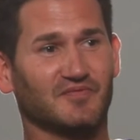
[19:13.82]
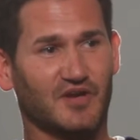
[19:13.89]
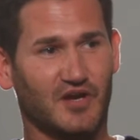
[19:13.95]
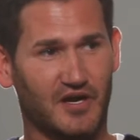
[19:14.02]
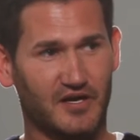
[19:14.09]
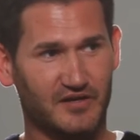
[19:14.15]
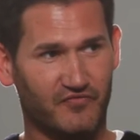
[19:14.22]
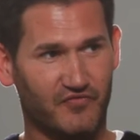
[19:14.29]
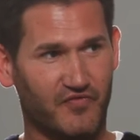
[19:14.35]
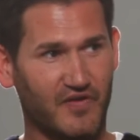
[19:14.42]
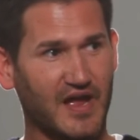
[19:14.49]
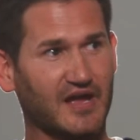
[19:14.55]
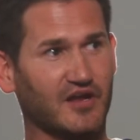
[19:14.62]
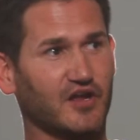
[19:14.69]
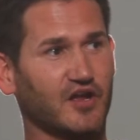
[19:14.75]
Cut go, go
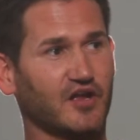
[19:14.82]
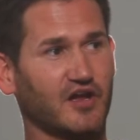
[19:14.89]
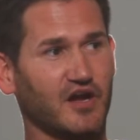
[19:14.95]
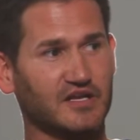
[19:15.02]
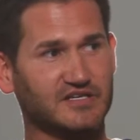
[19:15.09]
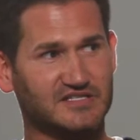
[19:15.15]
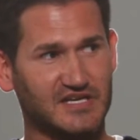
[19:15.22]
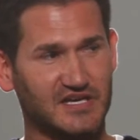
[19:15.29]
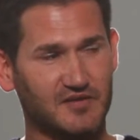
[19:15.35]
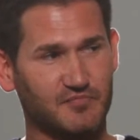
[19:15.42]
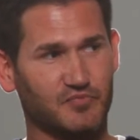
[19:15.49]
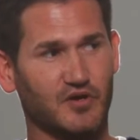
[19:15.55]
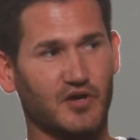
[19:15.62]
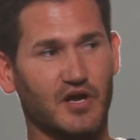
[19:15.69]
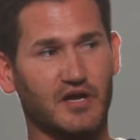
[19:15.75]
get in your cut bunker. Cut deep,
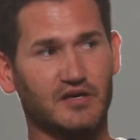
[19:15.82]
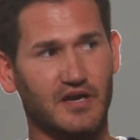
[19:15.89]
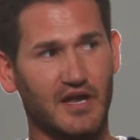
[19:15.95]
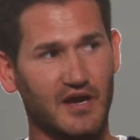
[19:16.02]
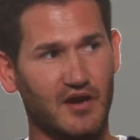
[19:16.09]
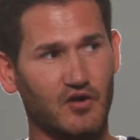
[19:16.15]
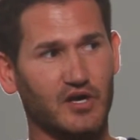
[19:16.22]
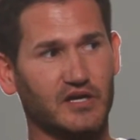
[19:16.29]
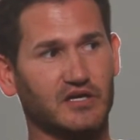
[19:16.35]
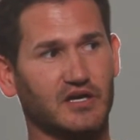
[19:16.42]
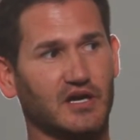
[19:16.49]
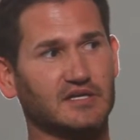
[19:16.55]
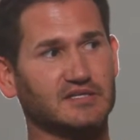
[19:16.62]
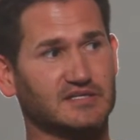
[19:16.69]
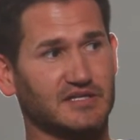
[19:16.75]
cut now, and
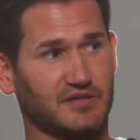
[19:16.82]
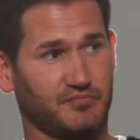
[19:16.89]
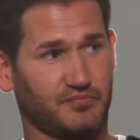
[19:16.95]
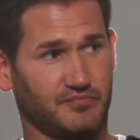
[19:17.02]
cut deep.